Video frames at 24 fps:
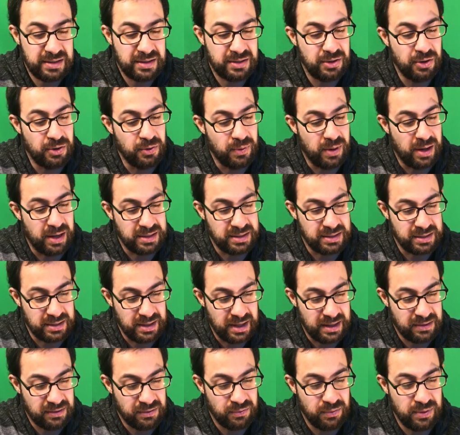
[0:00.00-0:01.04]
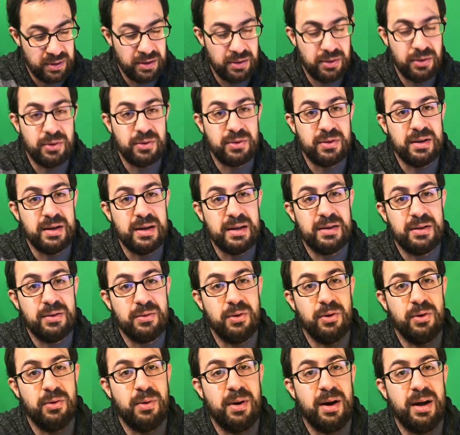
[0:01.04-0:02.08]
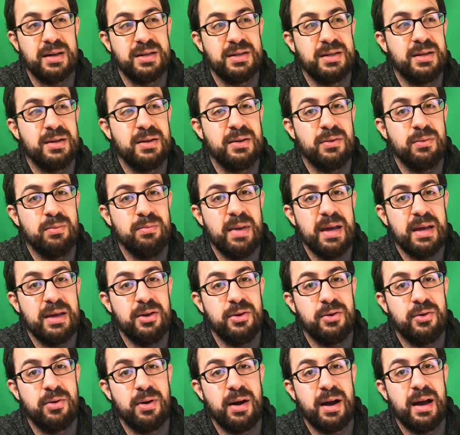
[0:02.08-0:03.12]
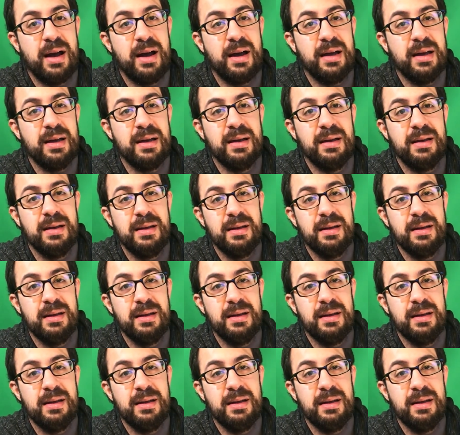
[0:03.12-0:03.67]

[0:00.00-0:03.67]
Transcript: to go watch it. That's one of those you need to go watch, make you cry,